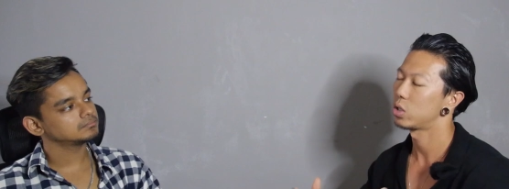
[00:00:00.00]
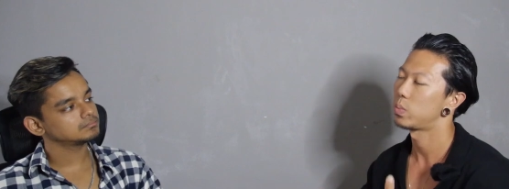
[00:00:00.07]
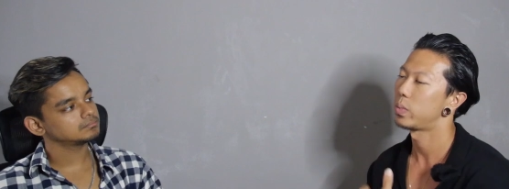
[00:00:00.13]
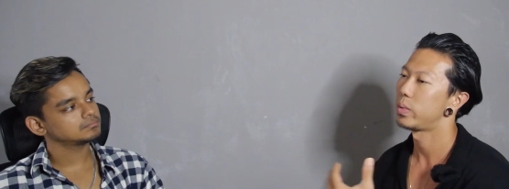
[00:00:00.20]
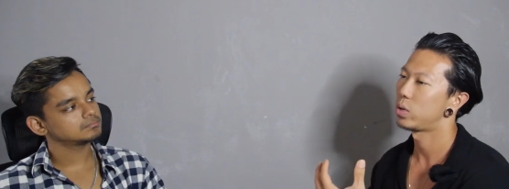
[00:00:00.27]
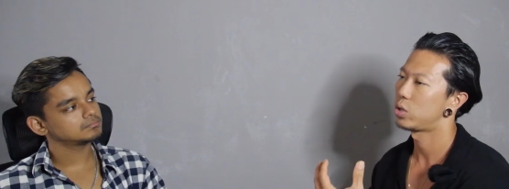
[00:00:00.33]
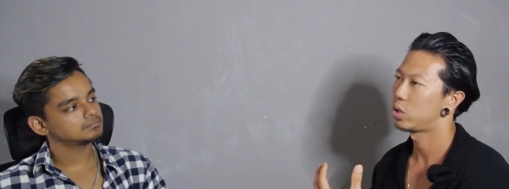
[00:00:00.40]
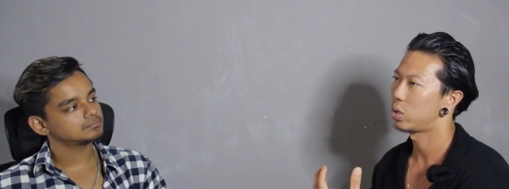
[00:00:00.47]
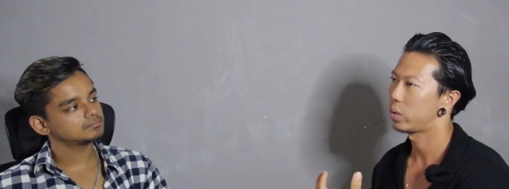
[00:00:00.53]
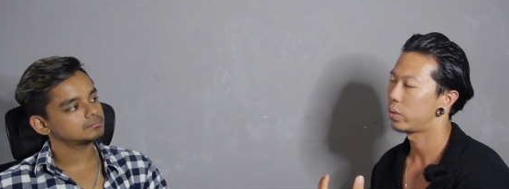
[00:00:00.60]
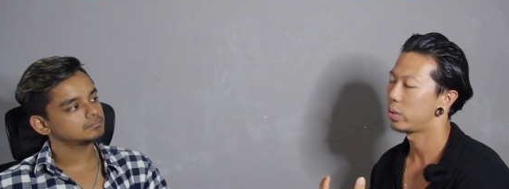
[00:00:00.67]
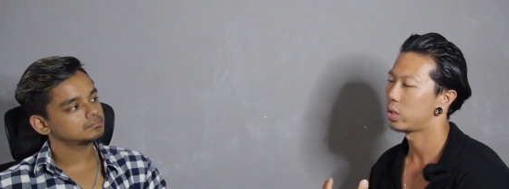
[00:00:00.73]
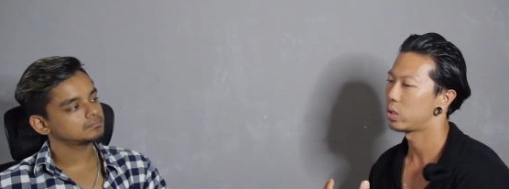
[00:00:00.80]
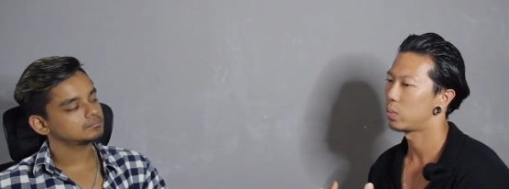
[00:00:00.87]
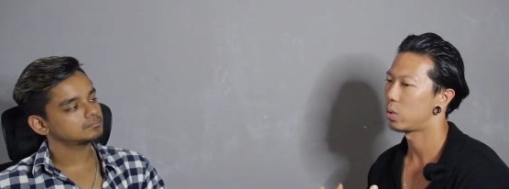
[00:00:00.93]

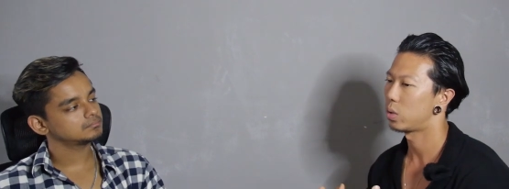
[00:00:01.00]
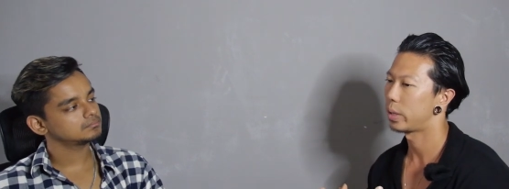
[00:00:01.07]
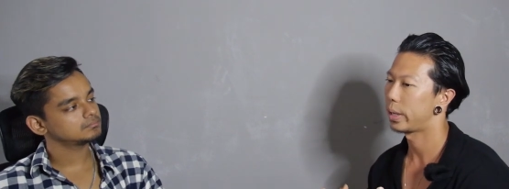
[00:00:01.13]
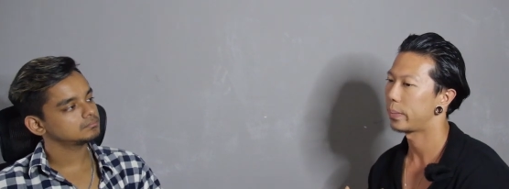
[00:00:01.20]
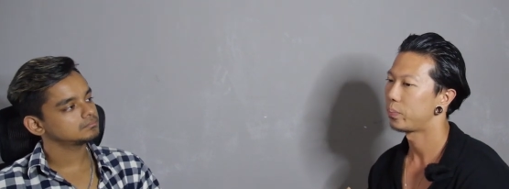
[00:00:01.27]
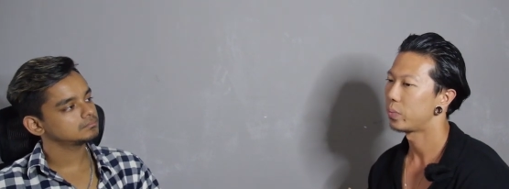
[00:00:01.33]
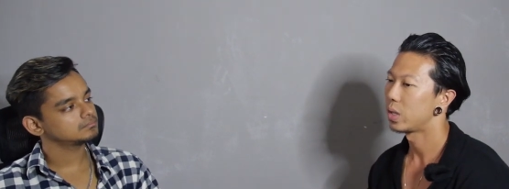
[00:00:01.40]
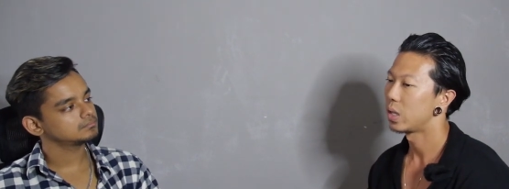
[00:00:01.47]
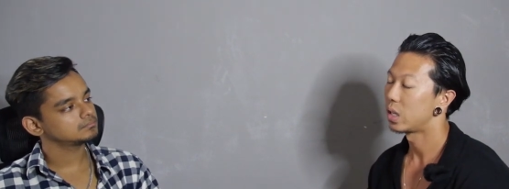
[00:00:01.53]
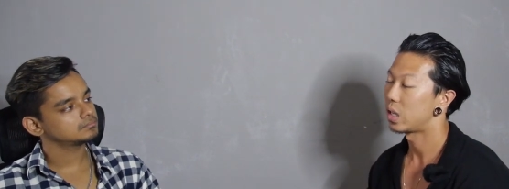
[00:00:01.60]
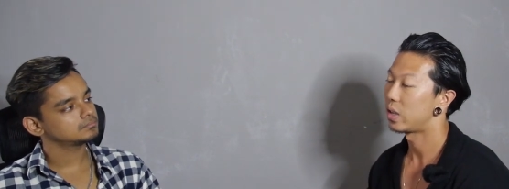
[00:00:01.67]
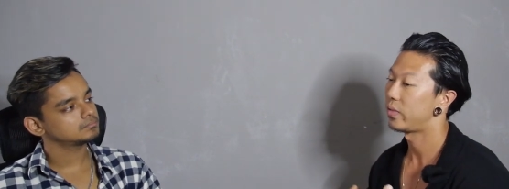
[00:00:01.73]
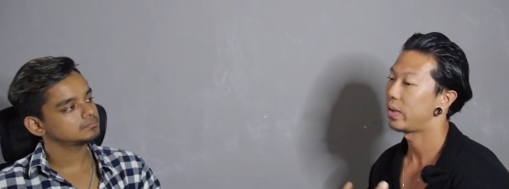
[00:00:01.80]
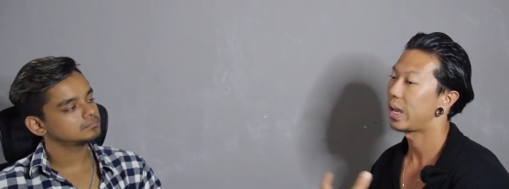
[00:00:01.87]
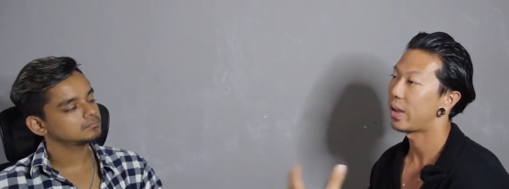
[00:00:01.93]
Speaker 1: spiritual, he's more like
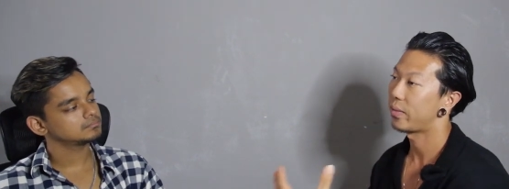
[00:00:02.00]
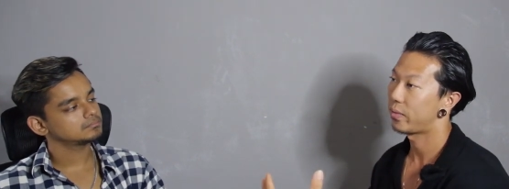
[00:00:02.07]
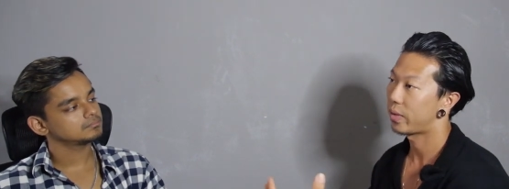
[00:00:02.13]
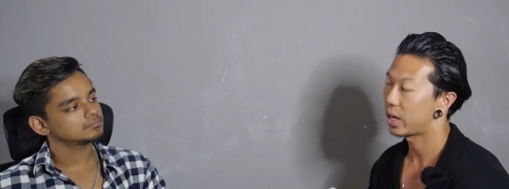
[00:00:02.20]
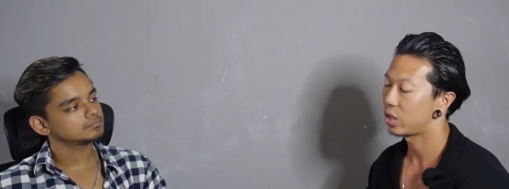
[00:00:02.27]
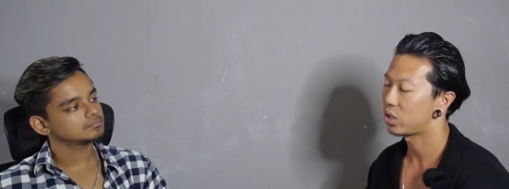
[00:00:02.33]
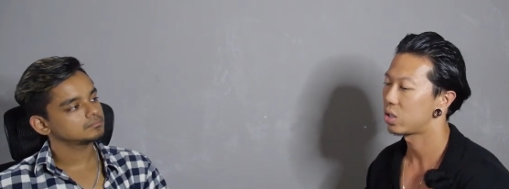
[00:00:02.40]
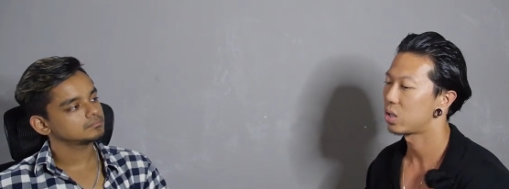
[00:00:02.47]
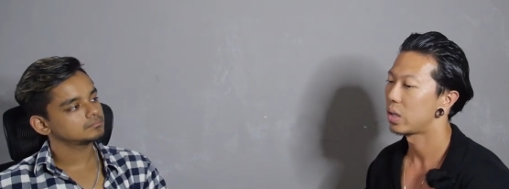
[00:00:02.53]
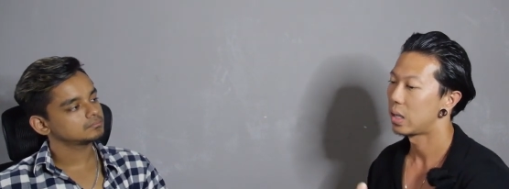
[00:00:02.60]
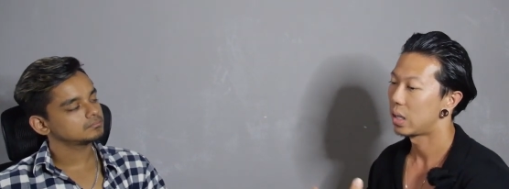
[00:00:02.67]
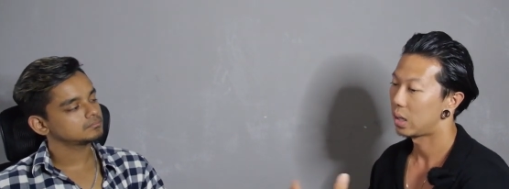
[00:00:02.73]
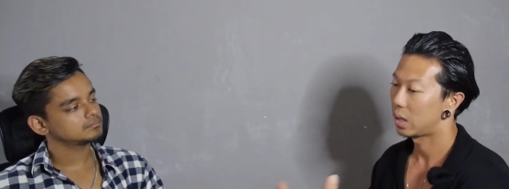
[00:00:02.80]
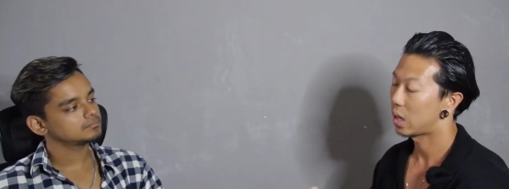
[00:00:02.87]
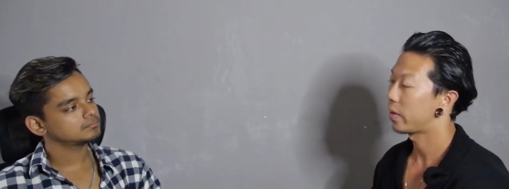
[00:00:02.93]
giving advice,
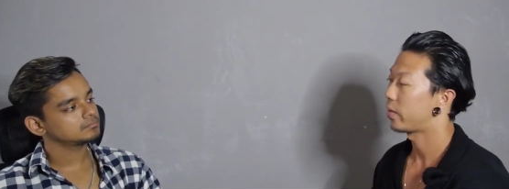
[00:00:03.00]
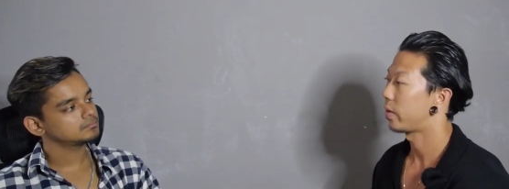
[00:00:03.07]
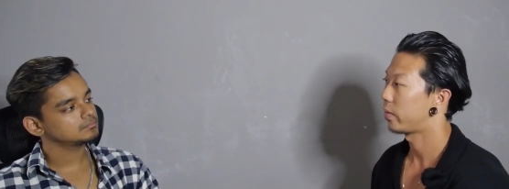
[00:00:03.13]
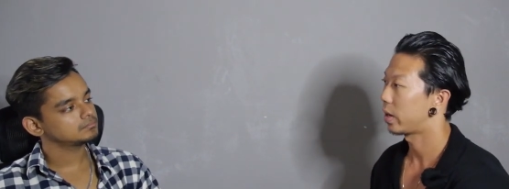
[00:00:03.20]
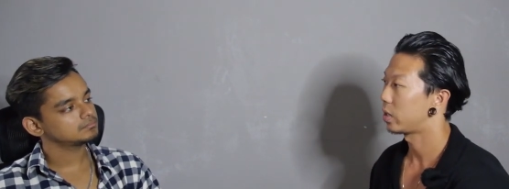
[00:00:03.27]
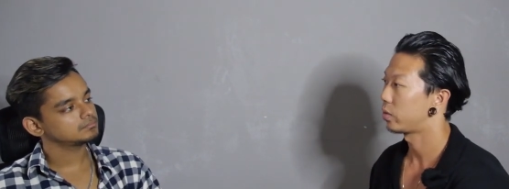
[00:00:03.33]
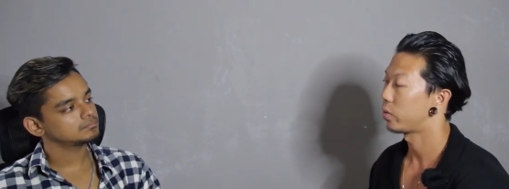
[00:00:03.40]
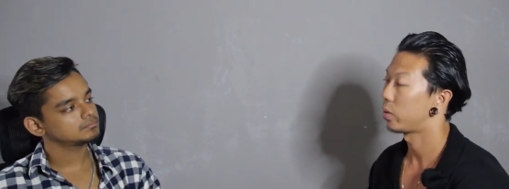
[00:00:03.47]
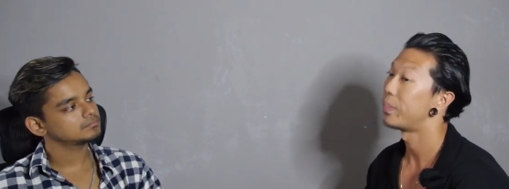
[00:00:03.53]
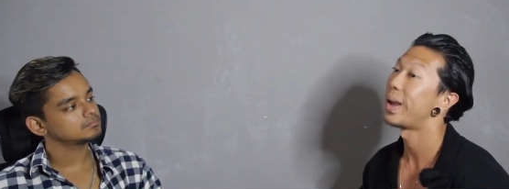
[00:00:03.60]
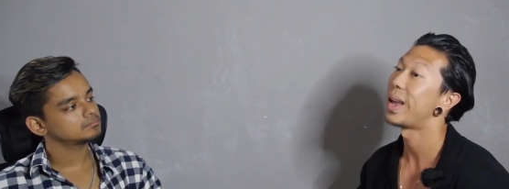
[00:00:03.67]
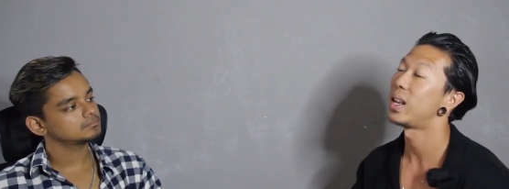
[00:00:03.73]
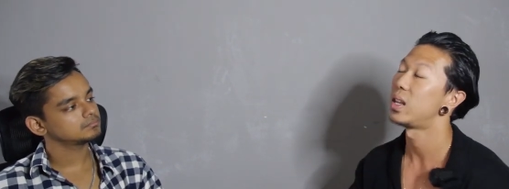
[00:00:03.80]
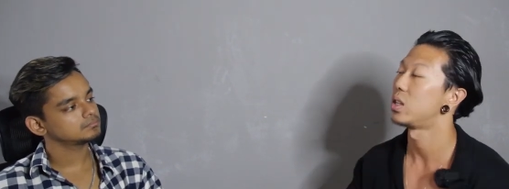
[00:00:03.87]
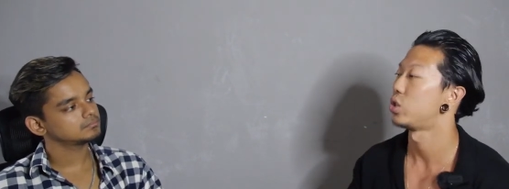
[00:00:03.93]
life advice for
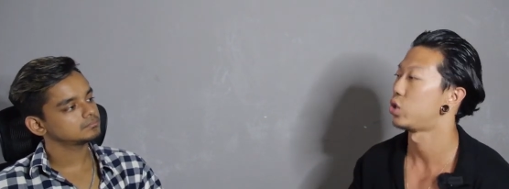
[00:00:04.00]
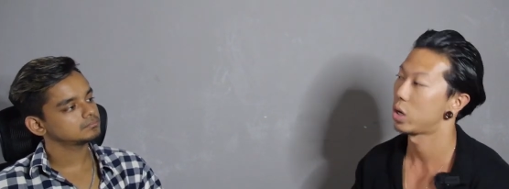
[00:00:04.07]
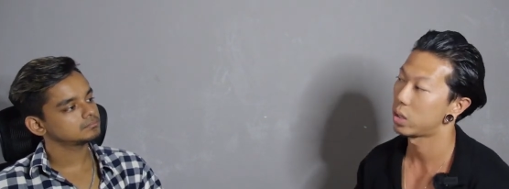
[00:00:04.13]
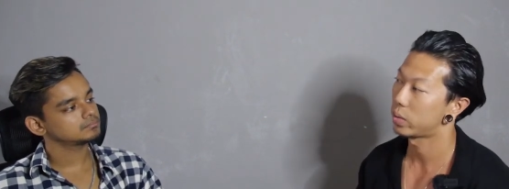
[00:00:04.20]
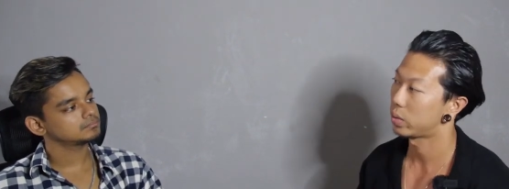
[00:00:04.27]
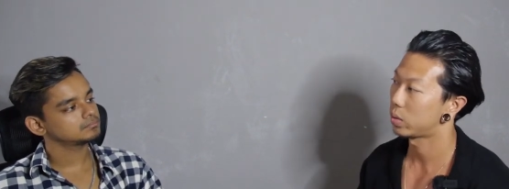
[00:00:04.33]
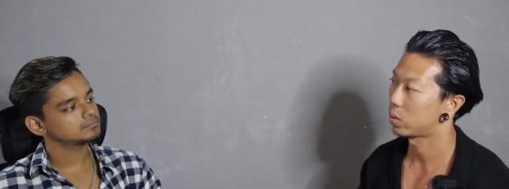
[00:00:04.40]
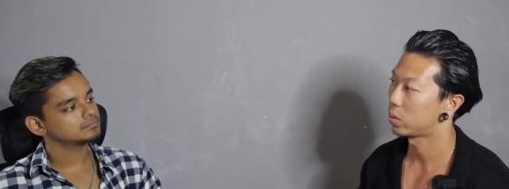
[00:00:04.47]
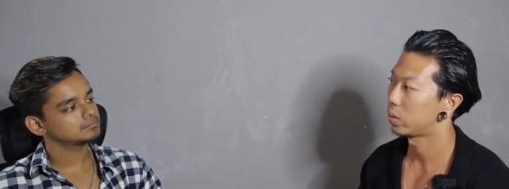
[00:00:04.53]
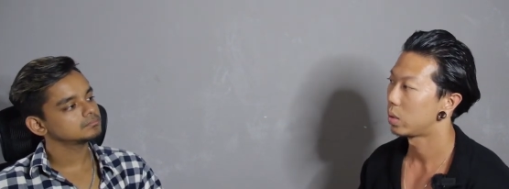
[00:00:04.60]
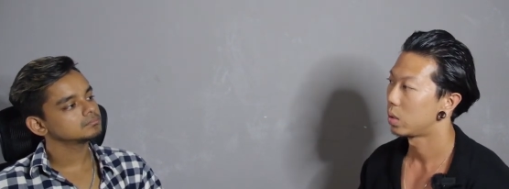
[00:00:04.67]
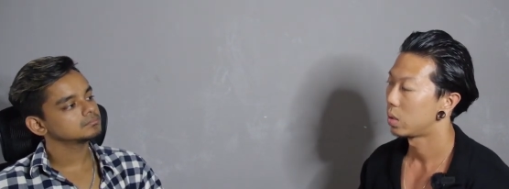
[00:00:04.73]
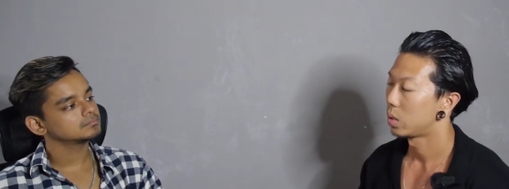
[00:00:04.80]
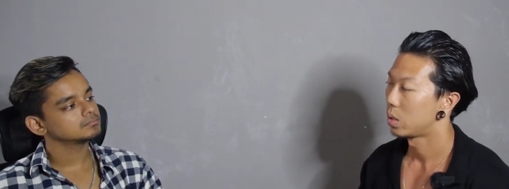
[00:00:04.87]
men in general.